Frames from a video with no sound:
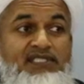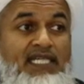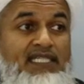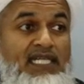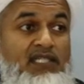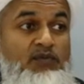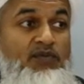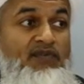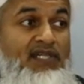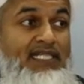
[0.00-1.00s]
saying that
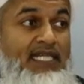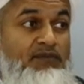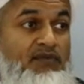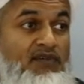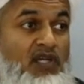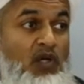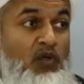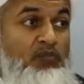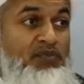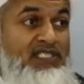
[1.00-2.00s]
we've got, an, we've got a
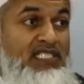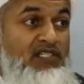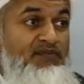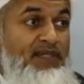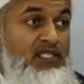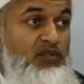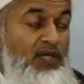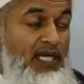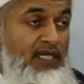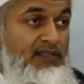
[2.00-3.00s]
whole procedure of making
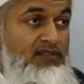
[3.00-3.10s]
dua.